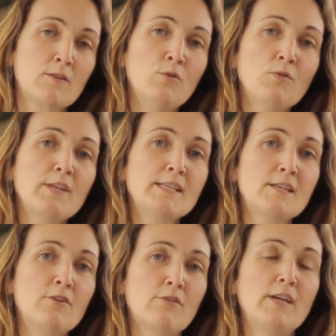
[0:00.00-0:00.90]
all these
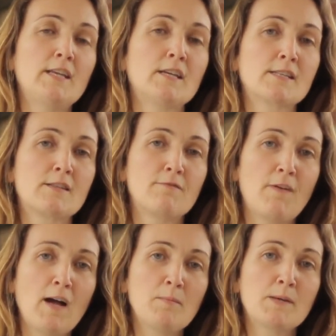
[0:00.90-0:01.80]
ingredients, the
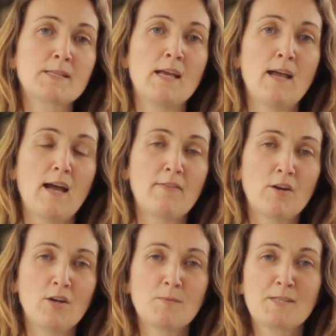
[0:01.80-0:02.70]
fibers and
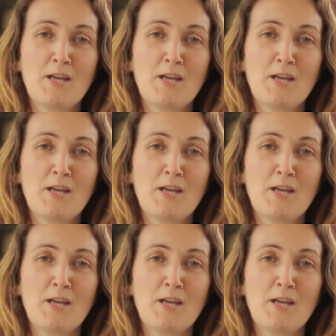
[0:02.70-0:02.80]
the herbs,